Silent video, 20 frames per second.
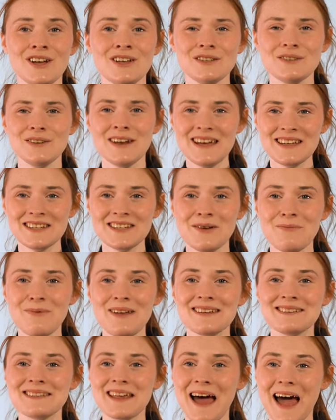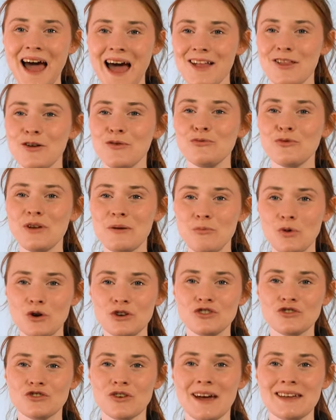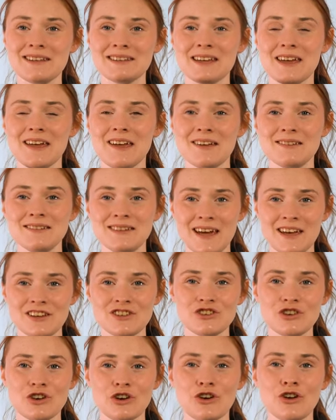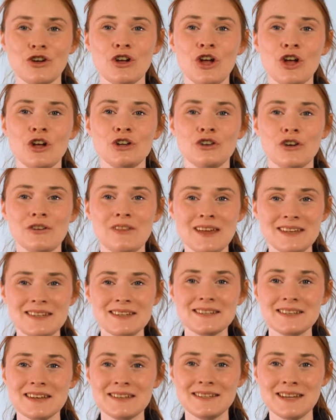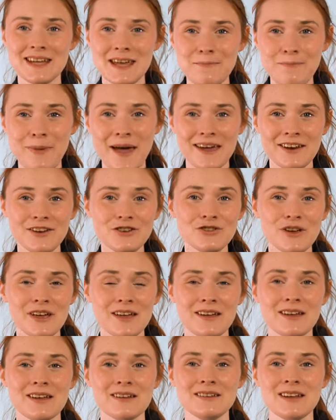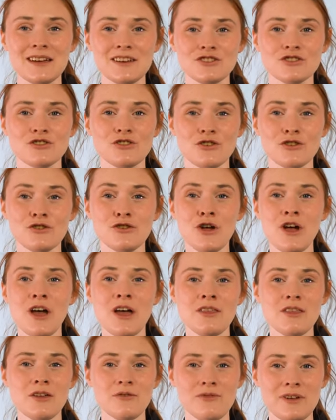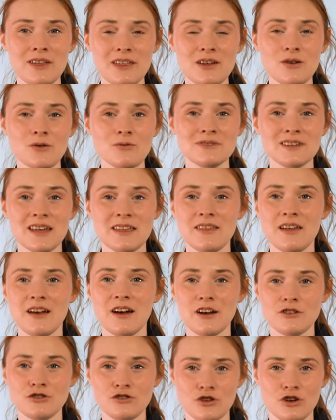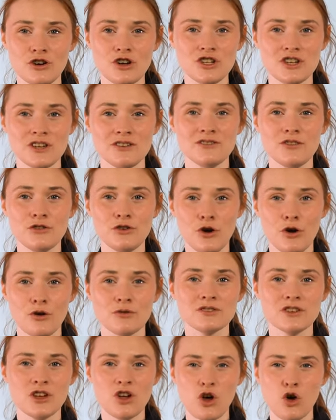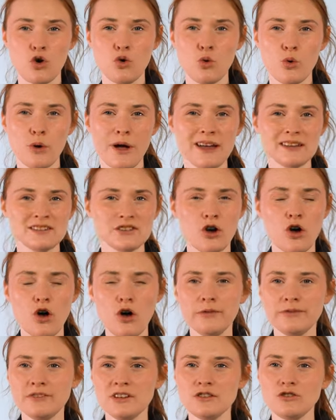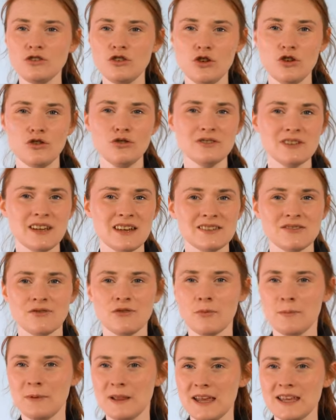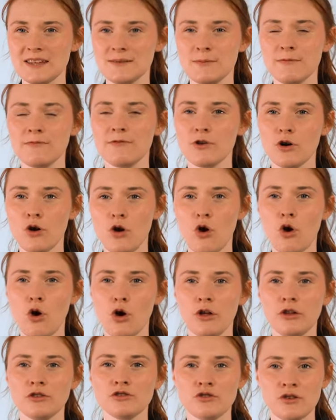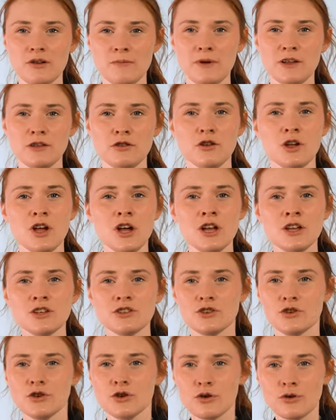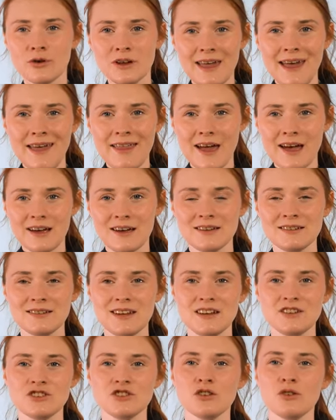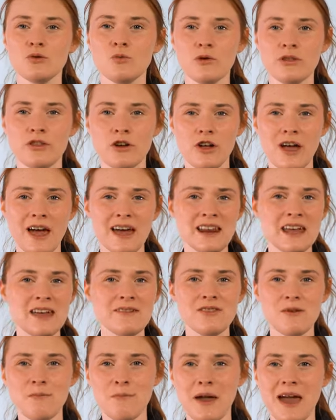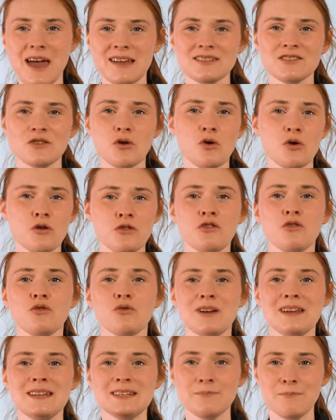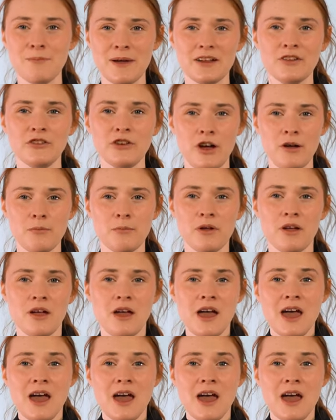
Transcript: So next up is the Aloe Re-Moisturizing Conditioner. Now this is a deep penetrating conditioner that really goes in there and nourishes the dog's coat. It's often used as a replacement for a hot oil treatment, so you're going to get that condition without any of the mess or the grease buildup.